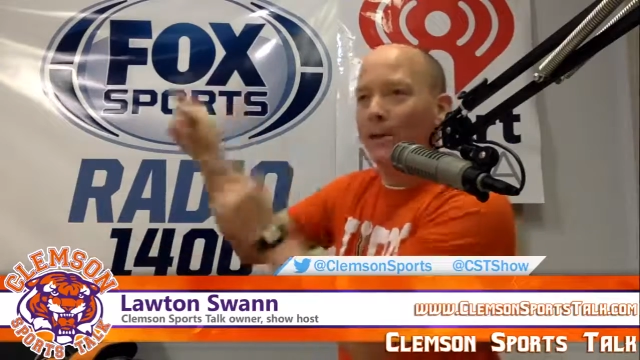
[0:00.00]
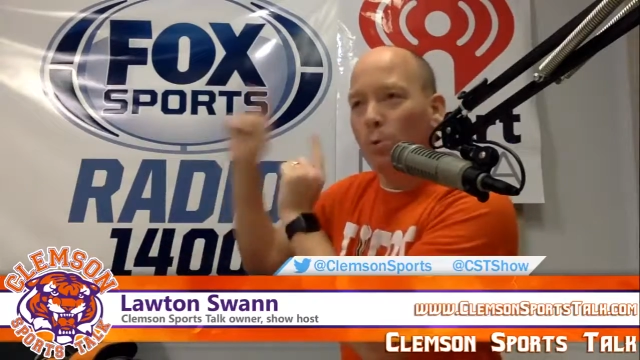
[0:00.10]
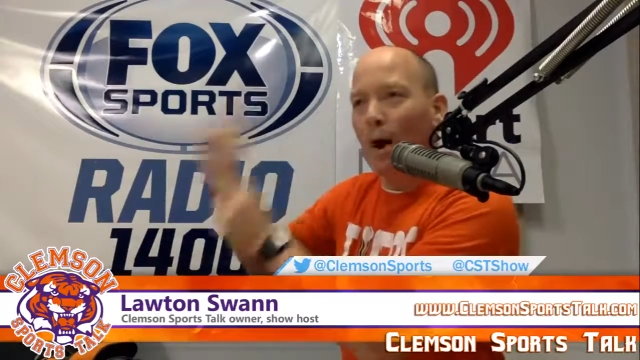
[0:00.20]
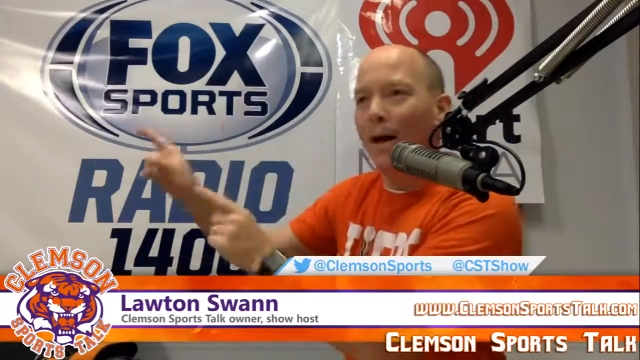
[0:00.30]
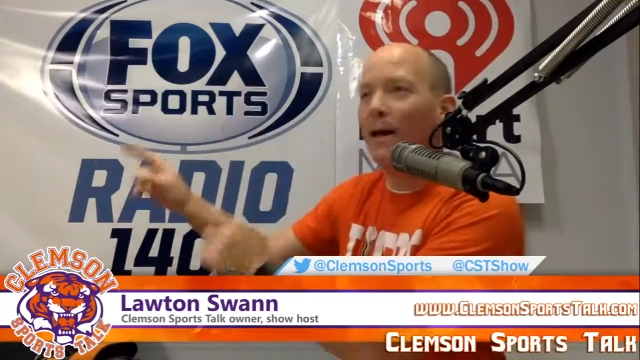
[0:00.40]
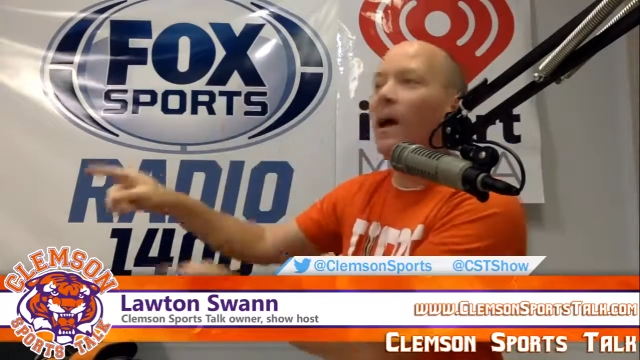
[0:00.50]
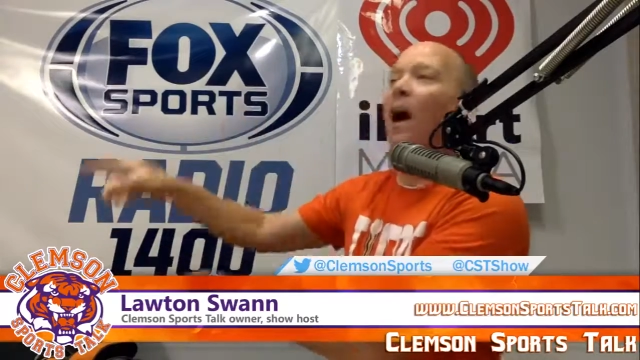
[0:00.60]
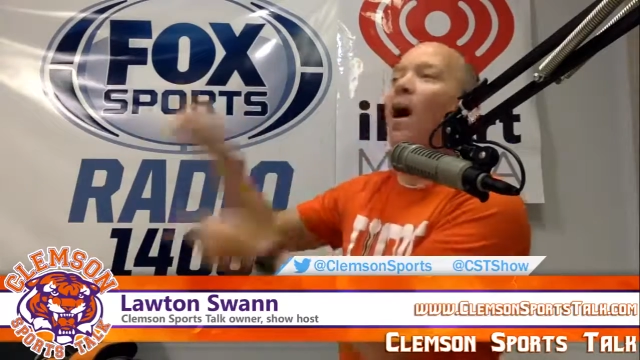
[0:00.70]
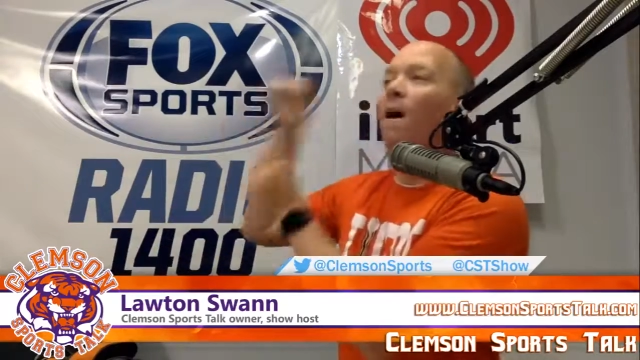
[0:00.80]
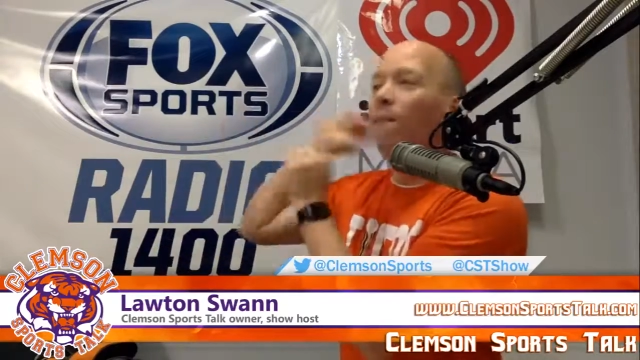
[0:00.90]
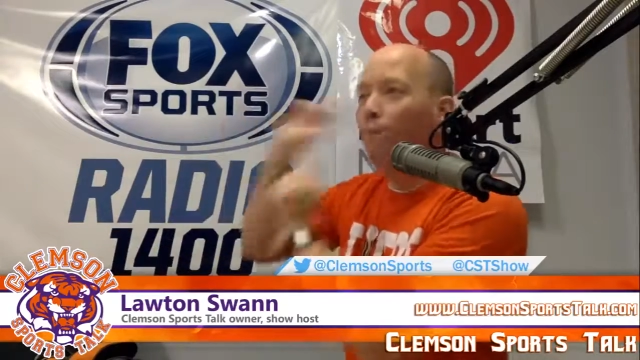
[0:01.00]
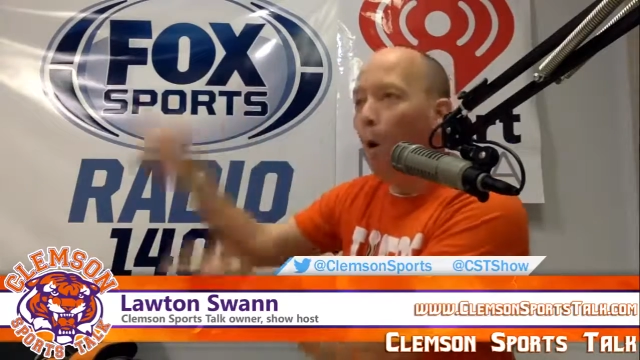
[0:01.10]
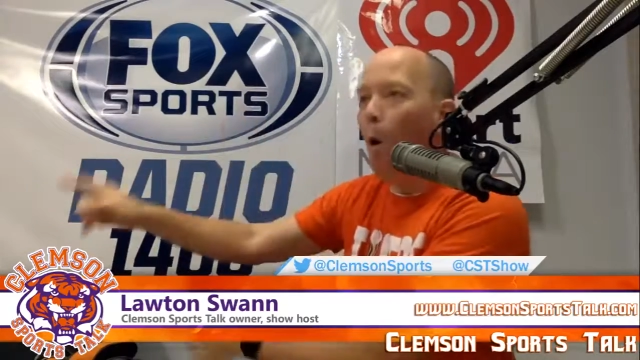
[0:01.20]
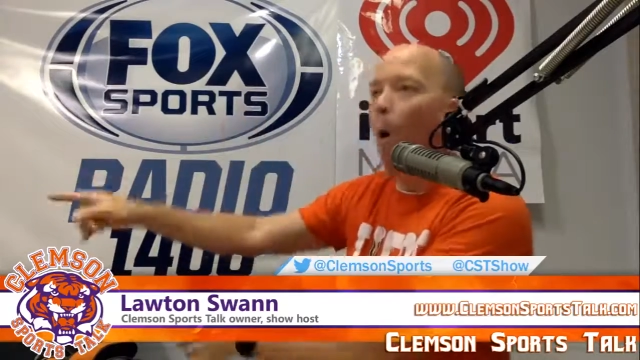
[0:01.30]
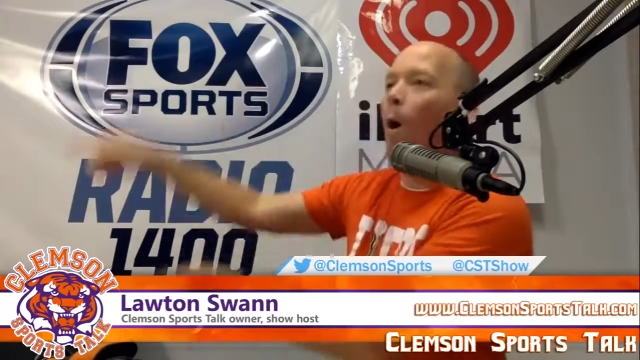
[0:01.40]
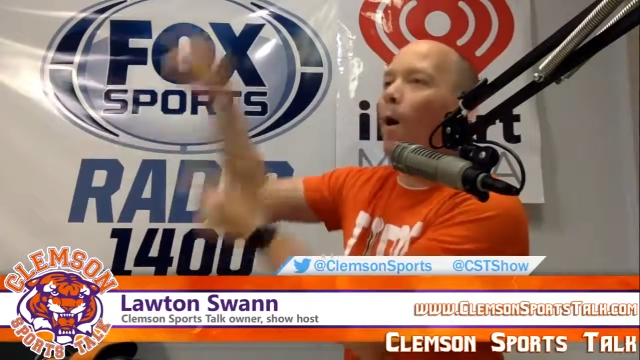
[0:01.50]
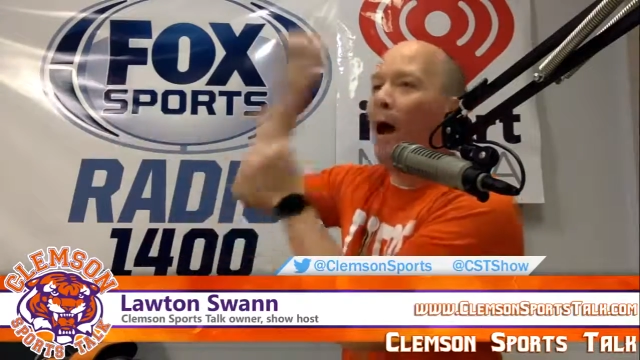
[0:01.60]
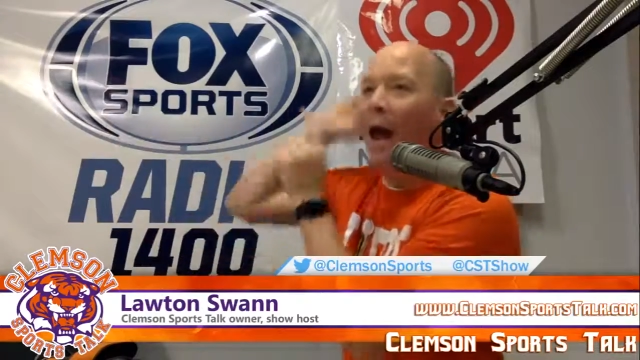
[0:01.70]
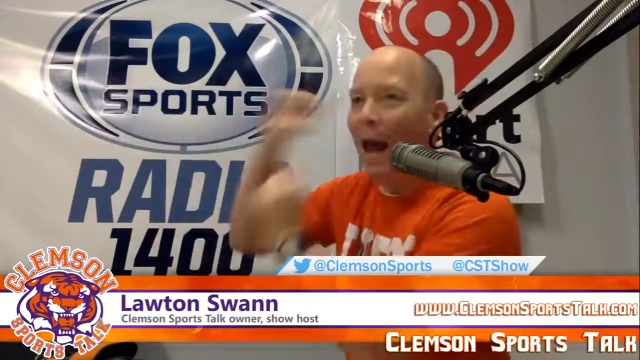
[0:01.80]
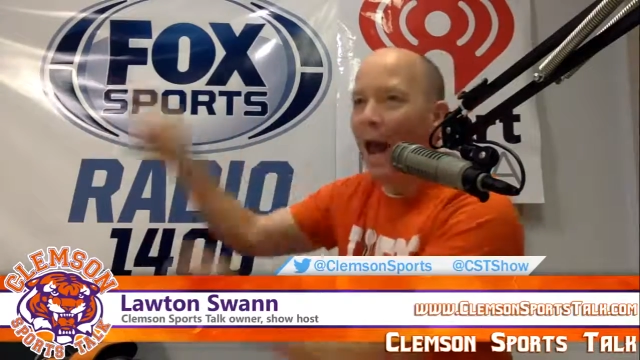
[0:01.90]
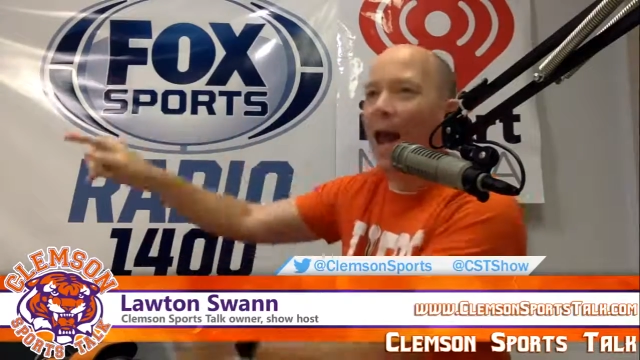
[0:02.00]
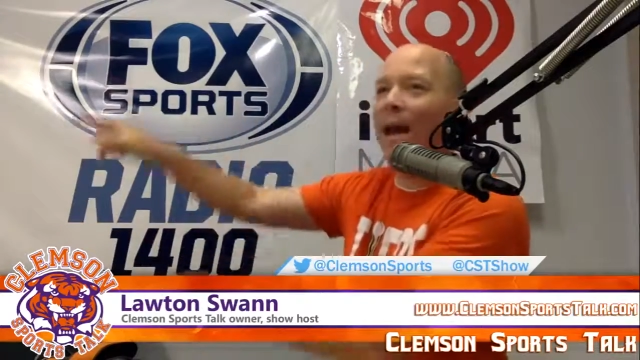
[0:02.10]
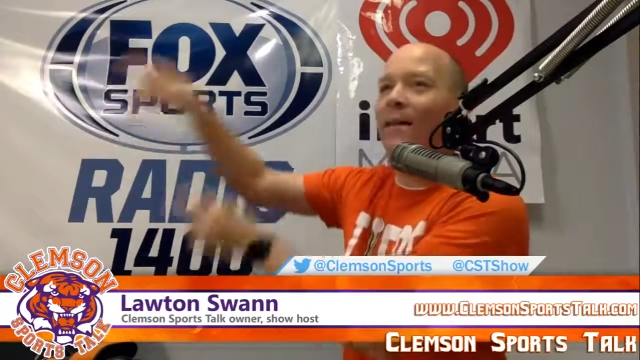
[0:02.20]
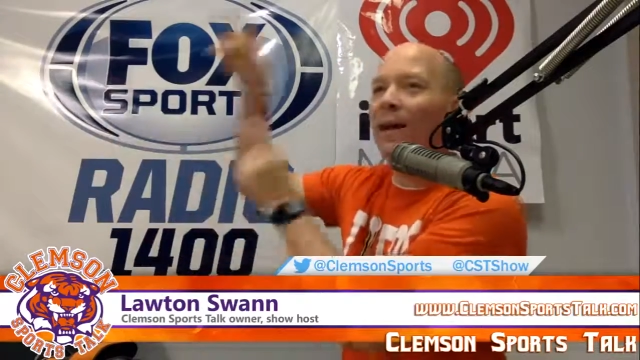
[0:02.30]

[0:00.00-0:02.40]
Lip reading: Swanny. 4-8.